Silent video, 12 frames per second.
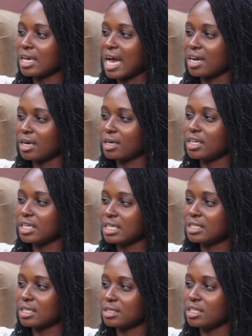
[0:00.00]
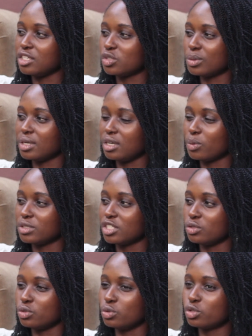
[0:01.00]
agreeing in the things we really
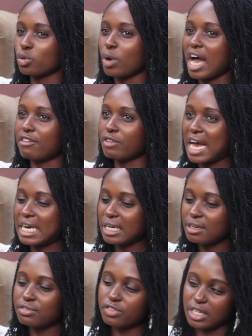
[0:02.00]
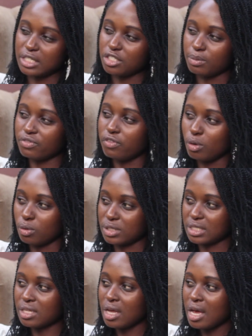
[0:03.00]
wanted to do. So a real friendship
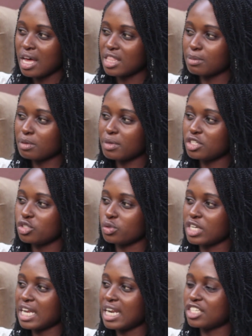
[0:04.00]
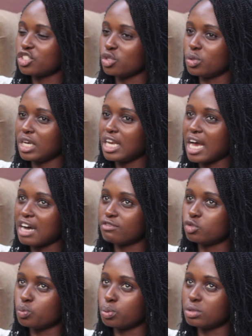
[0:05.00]
flows. The moment you realize you really
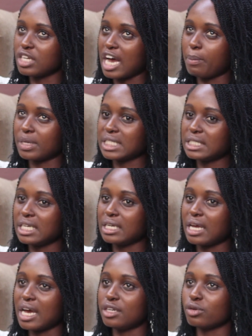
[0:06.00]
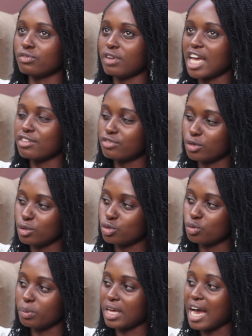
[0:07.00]
have to put up a certain kind of life for you
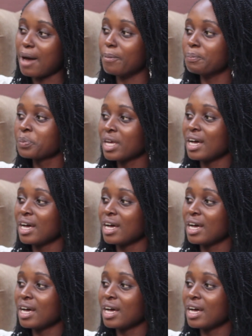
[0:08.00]
to become,